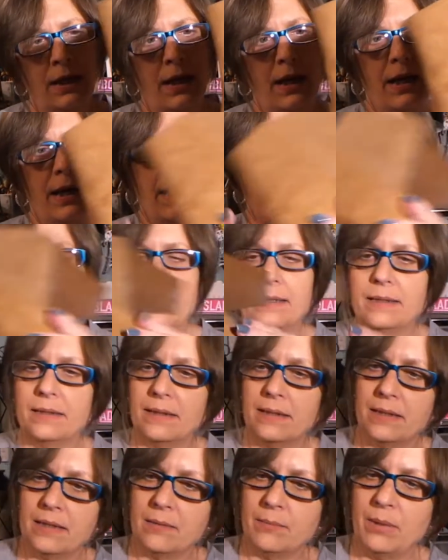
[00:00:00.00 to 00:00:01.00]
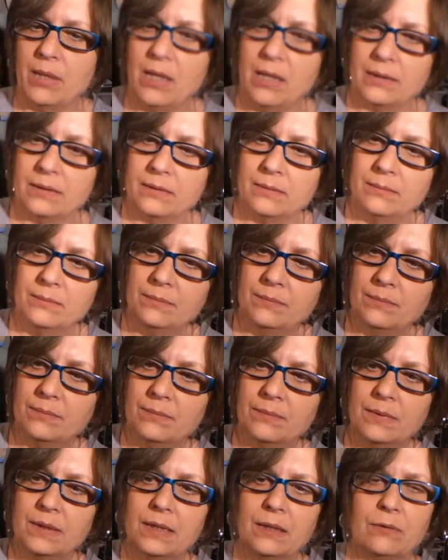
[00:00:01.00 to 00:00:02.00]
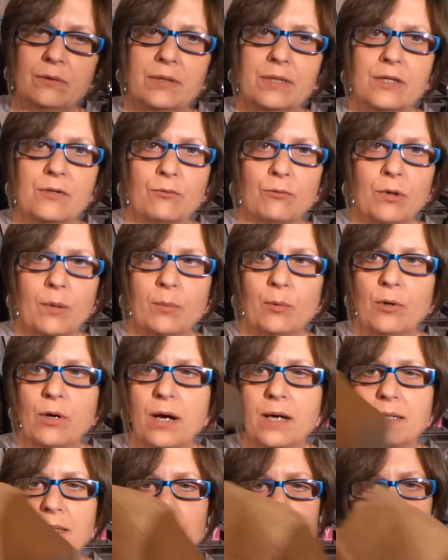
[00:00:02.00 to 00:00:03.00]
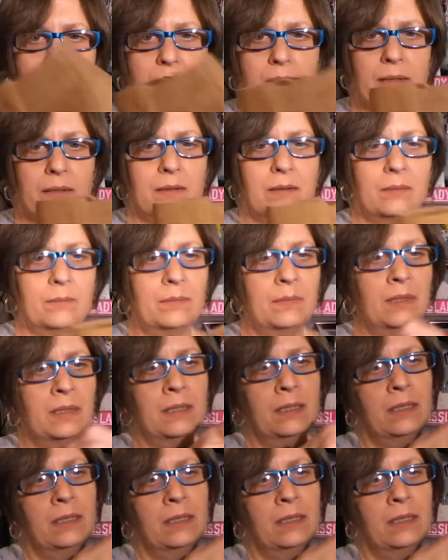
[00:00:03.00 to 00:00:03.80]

And the bottom, you know, nice rubberized bottom.